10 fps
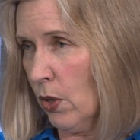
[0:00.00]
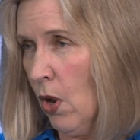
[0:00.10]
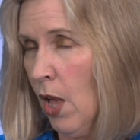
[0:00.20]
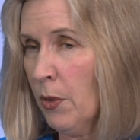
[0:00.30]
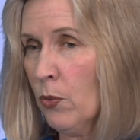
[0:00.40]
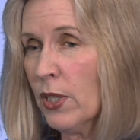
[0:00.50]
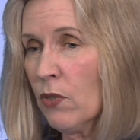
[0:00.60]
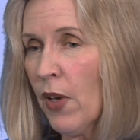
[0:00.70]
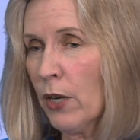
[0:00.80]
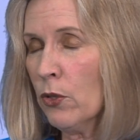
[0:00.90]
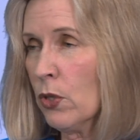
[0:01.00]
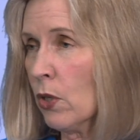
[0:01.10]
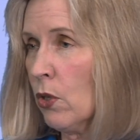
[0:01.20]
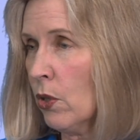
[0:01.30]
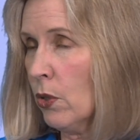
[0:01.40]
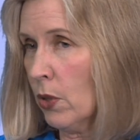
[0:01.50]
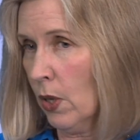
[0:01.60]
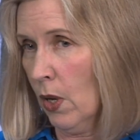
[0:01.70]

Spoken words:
I mean, risk factors include